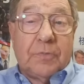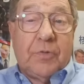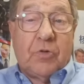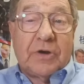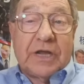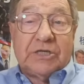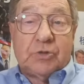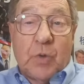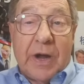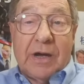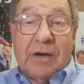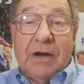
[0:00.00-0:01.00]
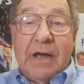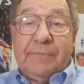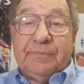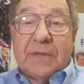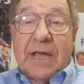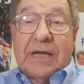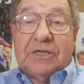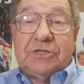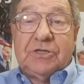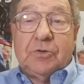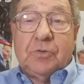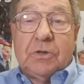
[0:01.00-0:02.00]
report as well as
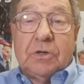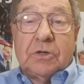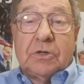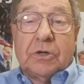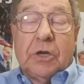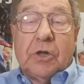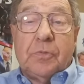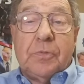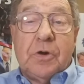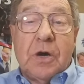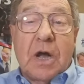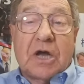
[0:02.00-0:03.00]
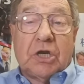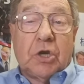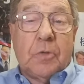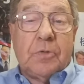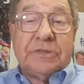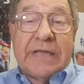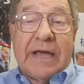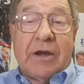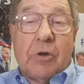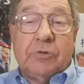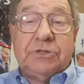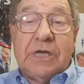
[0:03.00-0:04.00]
to global
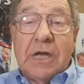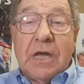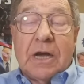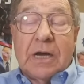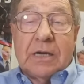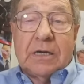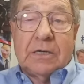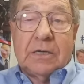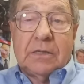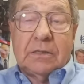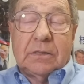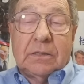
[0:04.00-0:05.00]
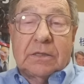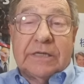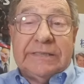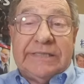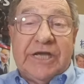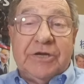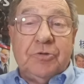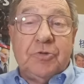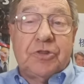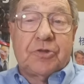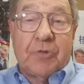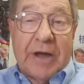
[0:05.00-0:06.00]
NATO's
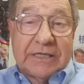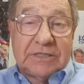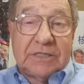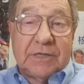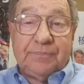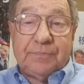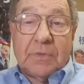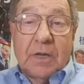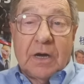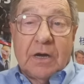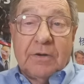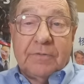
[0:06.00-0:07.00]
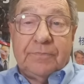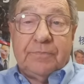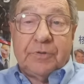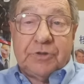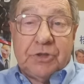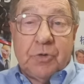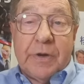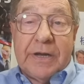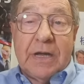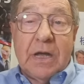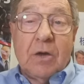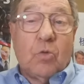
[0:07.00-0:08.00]
continued threats of
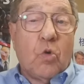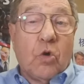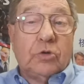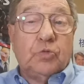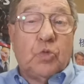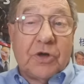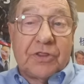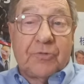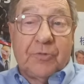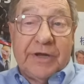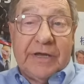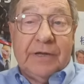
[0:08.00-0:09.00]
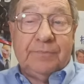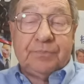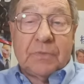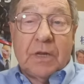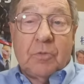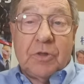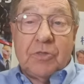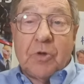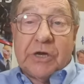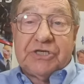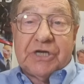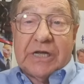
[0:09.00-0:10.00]
pursuing World War III with
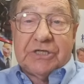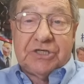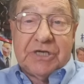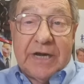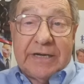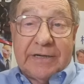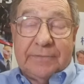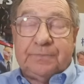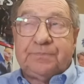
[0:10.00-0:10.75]
Russia and China.